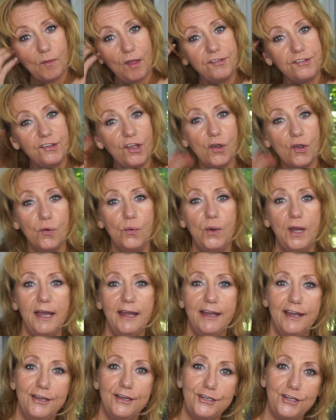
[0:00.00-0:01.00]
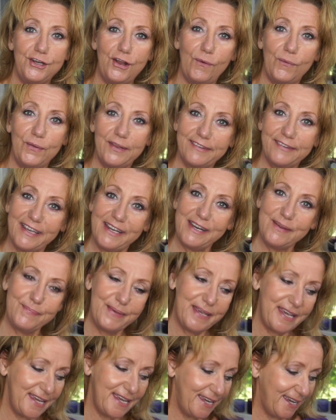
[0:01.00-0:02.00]
So, you know, it's going to
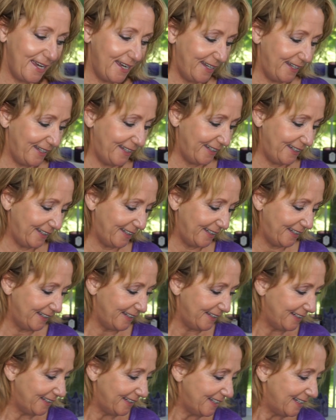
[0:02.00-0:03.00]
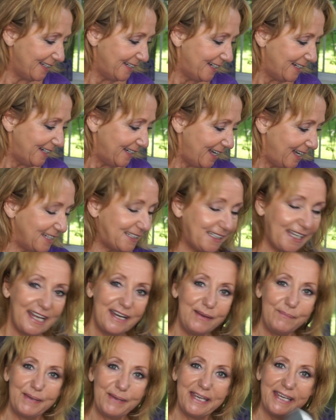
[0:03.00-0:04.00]
be it's
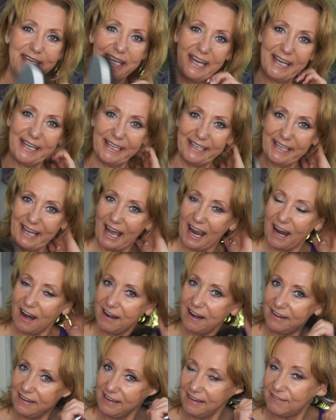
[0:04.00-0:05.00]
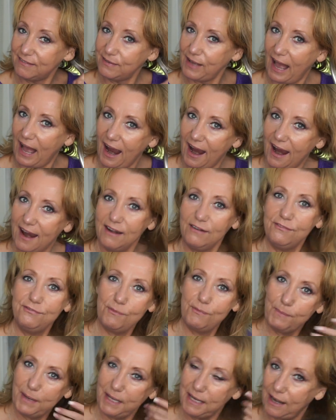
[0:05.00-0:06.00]
going to be hard. It's hard
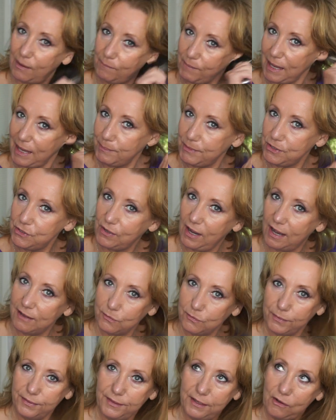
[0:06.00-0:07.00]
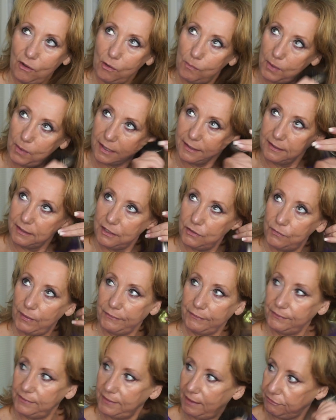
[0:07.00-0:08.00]
for me. Now, maybe you guys will think, oh, Monika, you're
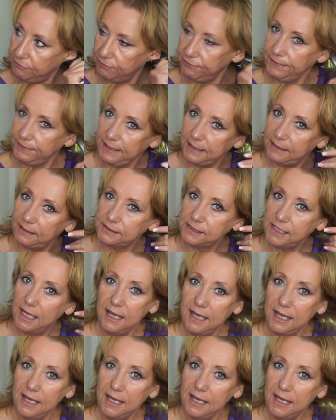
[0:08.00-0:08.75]
out in left field.